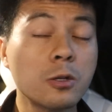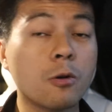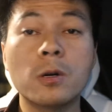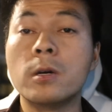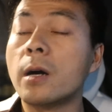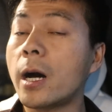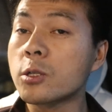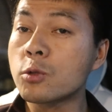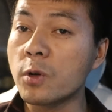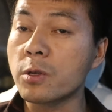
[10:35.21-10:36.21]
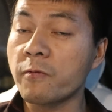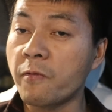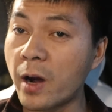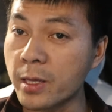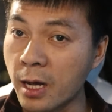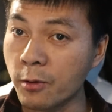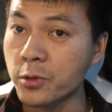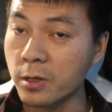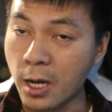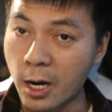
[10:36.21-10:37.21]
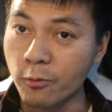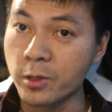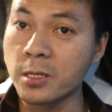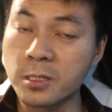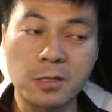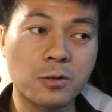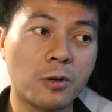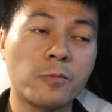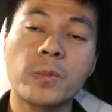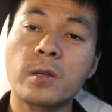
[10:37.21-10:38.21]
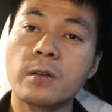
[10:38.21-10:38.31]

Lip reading: No, I just want to find out how it is, you know.